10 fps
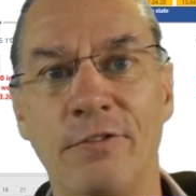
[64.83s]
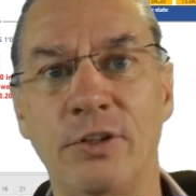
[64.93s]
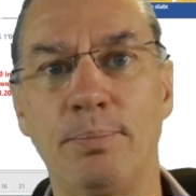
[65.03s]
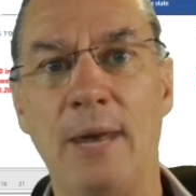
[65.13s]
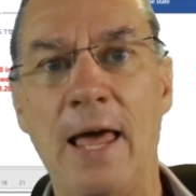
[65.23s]

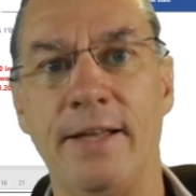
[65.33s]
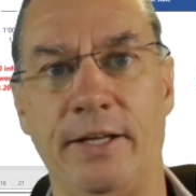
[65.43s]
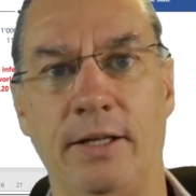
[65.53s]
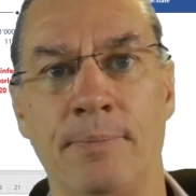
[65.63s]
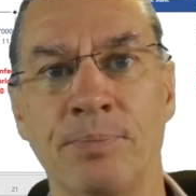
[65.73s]
of the
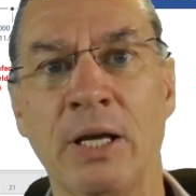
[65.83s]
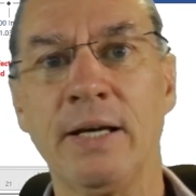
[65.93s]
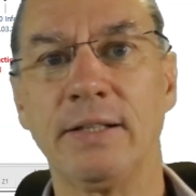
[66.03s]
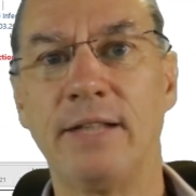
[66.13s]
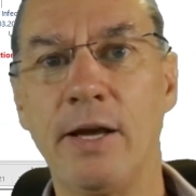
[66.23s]
planning.
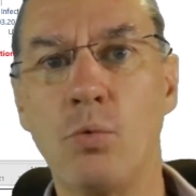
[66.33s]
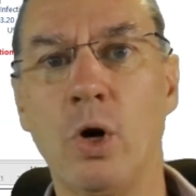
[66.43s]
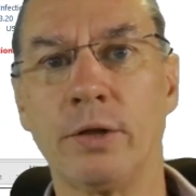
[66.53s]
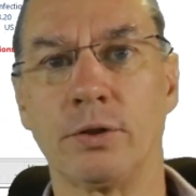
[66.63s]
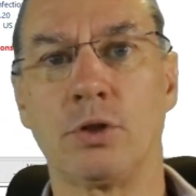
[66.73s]
They
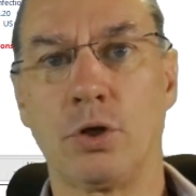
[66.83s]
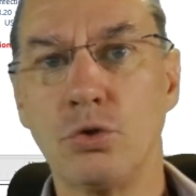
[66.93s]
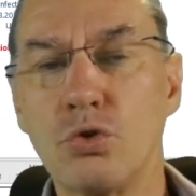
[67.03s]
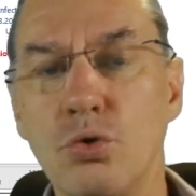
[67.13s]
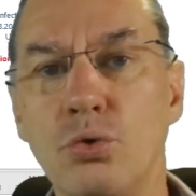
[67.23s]
want
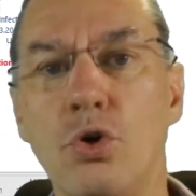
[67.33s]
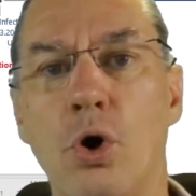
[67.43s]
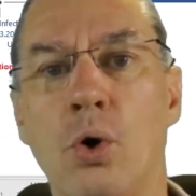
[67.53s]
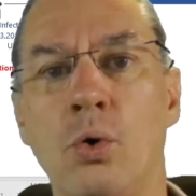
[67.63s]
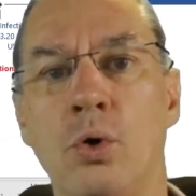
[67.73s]
to
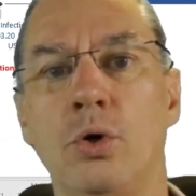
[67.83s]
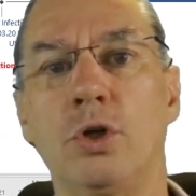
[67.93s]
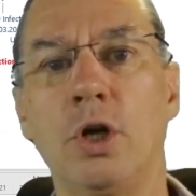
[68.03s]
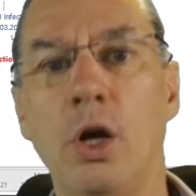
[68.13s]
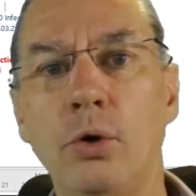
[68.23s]
know
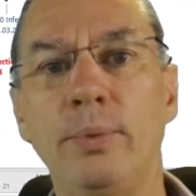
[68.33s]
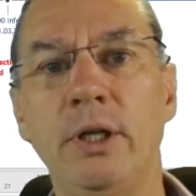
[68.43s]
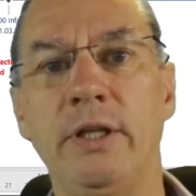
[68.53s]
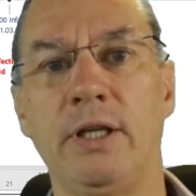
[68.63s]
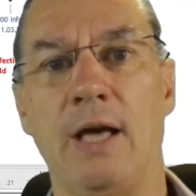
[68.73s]

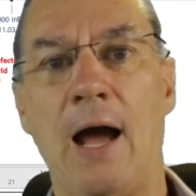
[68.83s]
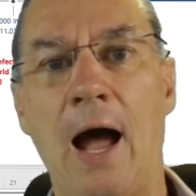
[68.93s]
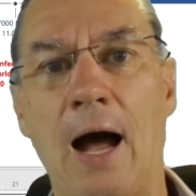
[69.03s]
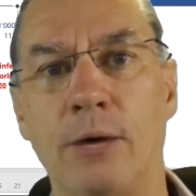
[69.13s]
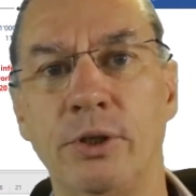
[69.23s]
globally
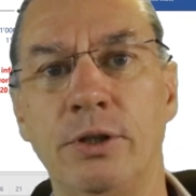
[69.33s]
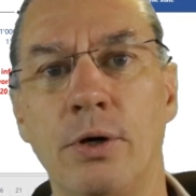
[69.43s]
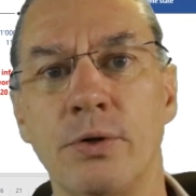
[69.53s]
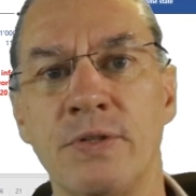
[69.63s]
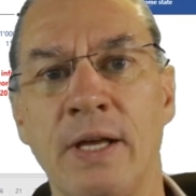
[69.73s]
how it
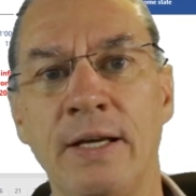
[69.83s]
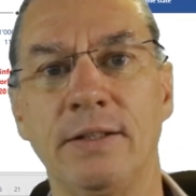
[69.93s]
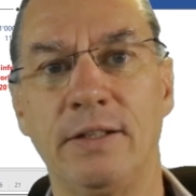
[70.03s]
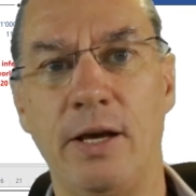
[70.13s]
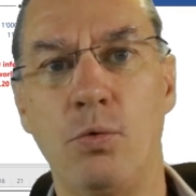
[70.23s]
goes.
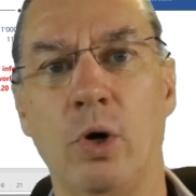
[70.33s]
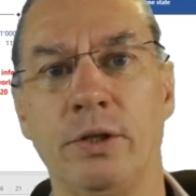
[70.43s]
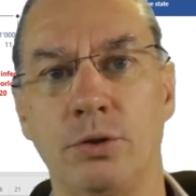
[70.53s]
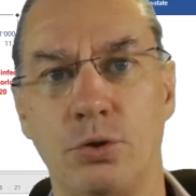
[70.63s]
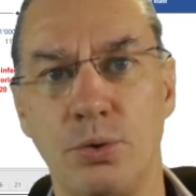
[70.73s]
They
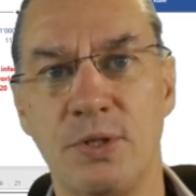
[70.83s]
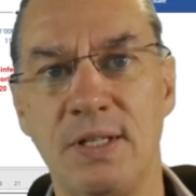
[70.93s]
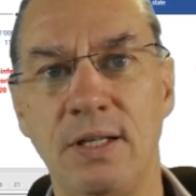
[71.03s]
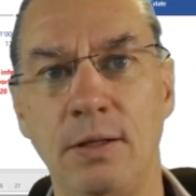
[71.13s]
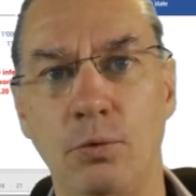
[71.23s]
want to
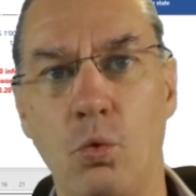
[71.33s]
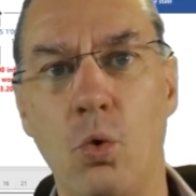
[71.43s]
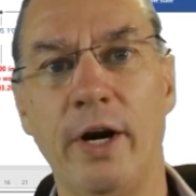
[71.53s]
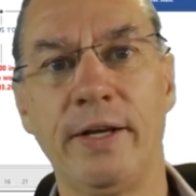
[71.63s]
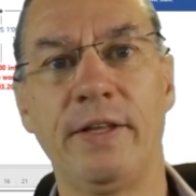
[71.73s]
see
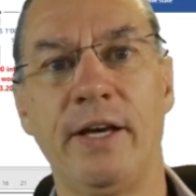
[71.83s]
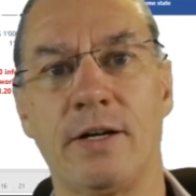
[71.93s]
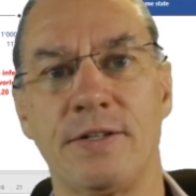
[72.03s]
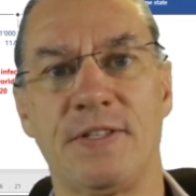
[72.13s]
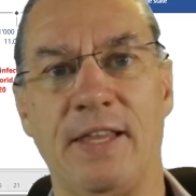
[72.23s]
where
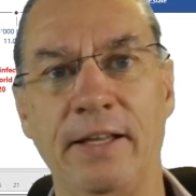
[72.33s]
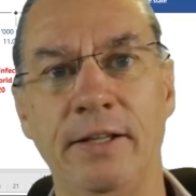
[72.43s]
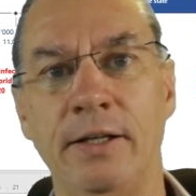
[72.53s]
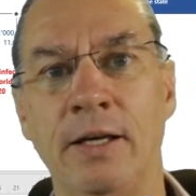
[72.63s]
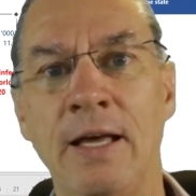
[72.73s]
they are
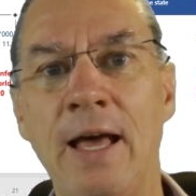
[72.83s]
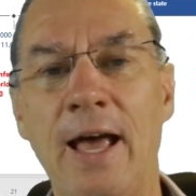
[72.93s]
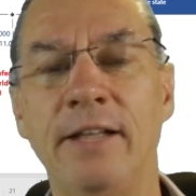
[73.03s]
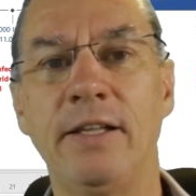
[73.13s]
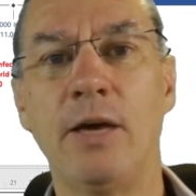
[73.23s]
standing,
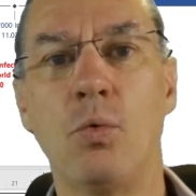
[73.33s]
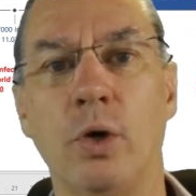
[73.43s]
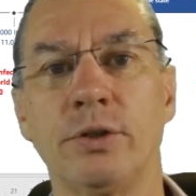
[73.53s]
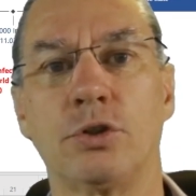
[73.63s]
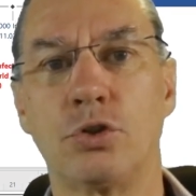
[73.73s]
and they
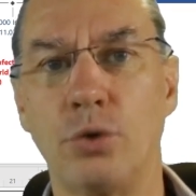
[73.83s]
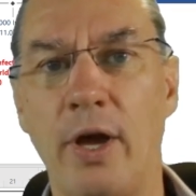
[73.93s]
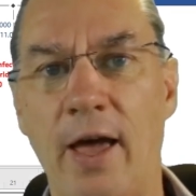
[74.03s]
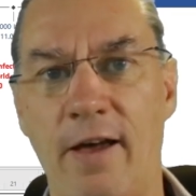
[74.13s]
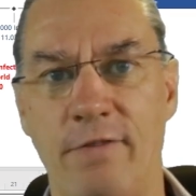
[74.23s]
want
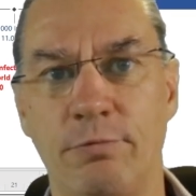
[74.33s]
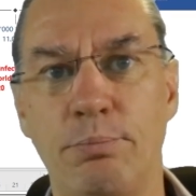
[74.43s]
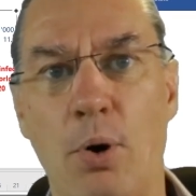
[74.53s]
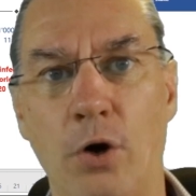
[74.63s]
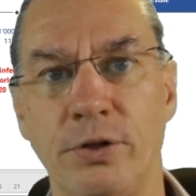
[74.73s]
to have
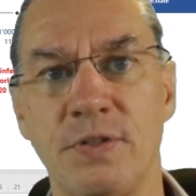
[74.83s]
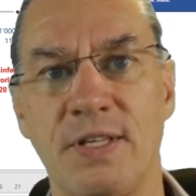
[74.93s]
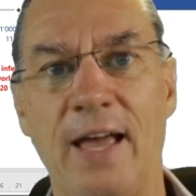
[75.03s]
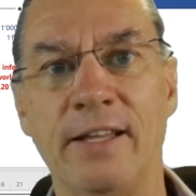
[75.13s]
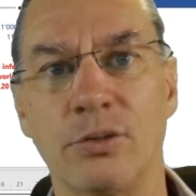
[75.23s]

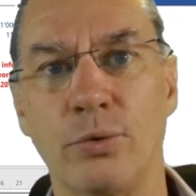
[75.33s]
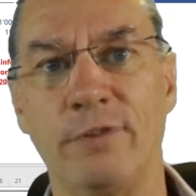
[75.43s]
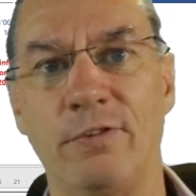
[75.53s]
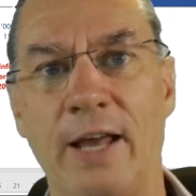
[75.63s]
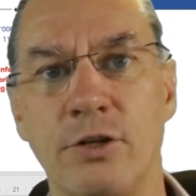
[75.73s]
points and
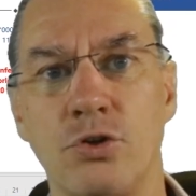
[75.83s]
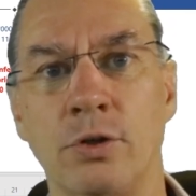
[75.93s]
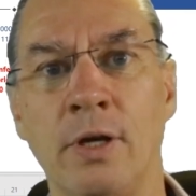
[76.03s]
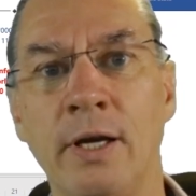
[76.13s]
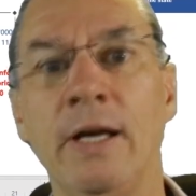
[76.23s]

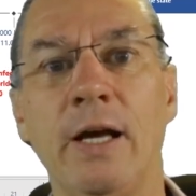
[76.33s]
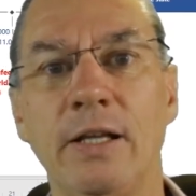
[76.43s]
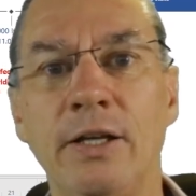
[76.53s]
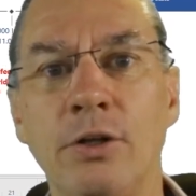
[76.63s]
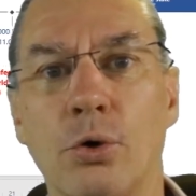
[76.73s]
reflection
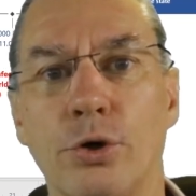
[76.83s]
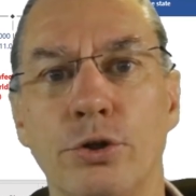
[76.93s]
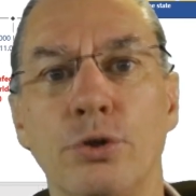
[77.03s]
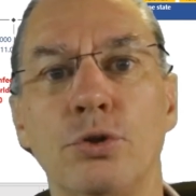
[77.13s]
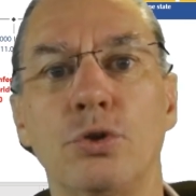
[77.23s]
in
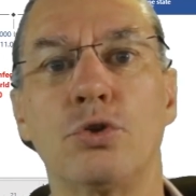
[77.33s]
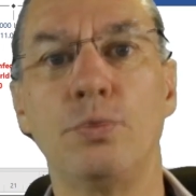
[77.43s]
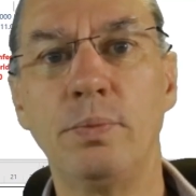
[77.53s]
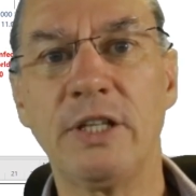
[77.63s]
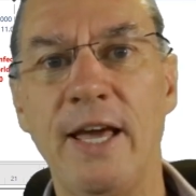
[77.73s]
order
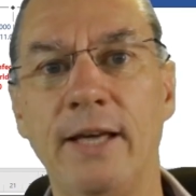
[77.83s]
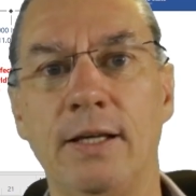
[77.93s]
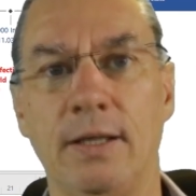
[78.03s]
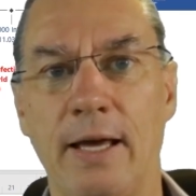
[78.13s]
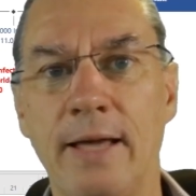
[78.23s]
to
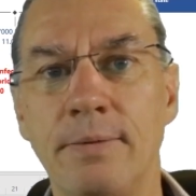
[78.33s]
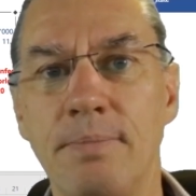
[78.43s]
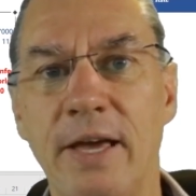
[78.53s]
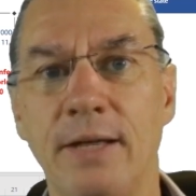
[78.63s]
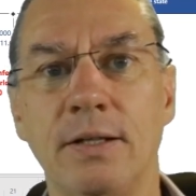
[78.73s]
take
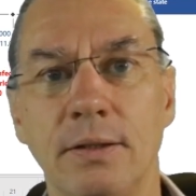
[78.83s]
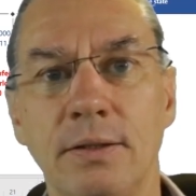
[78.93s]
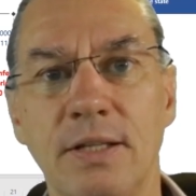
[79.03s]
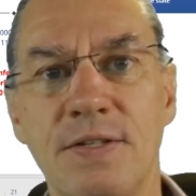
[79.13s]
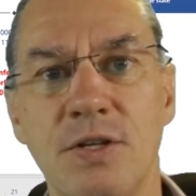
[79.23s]
and make
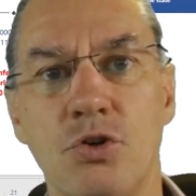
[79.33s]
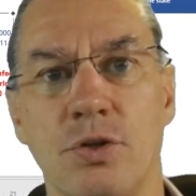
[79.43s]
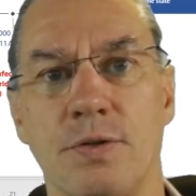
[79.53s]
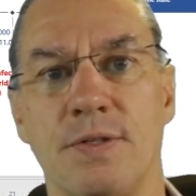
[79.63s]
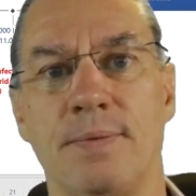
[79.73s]

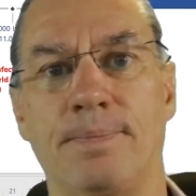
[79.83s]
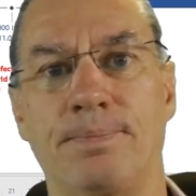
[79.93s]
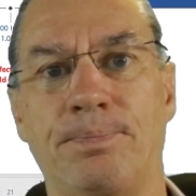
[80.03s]
decisions.